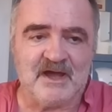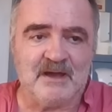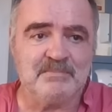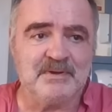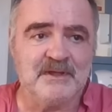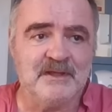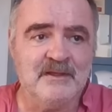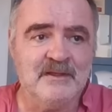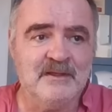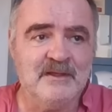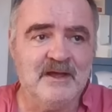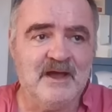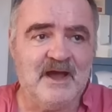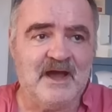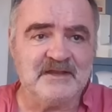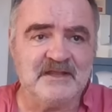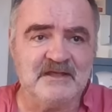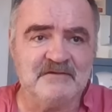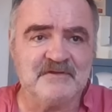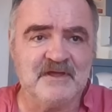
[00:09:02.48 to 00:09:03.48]
crap,
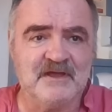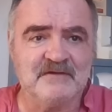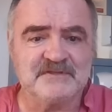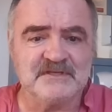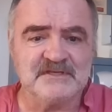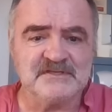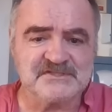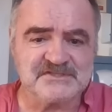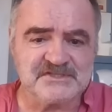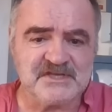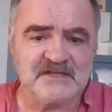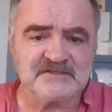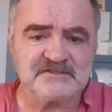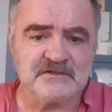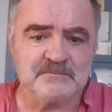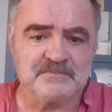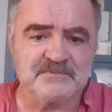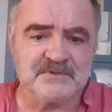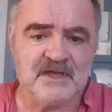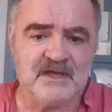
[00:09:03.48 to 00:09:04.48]
and if the
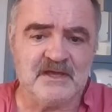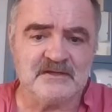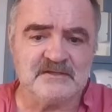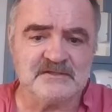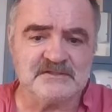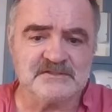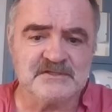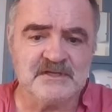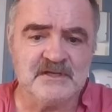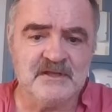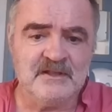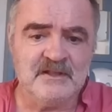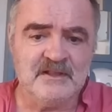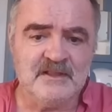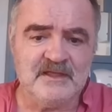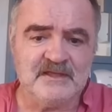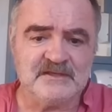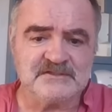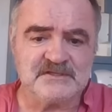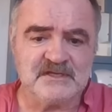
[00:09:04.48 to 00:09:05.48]
setup there
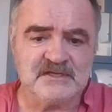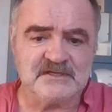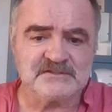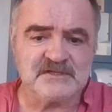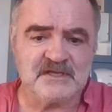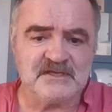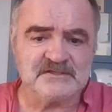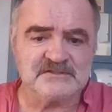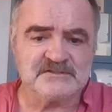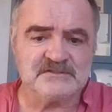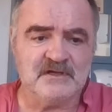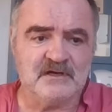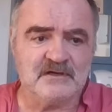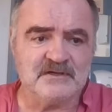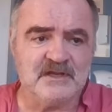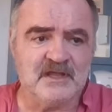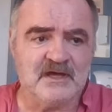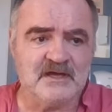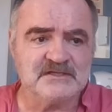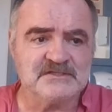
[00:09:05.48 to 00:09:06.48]
is
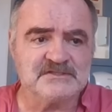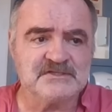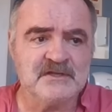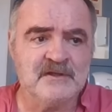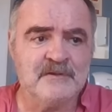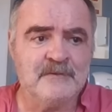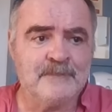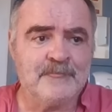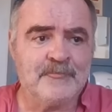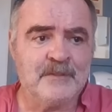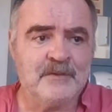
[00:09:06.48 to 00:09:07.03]
not nice,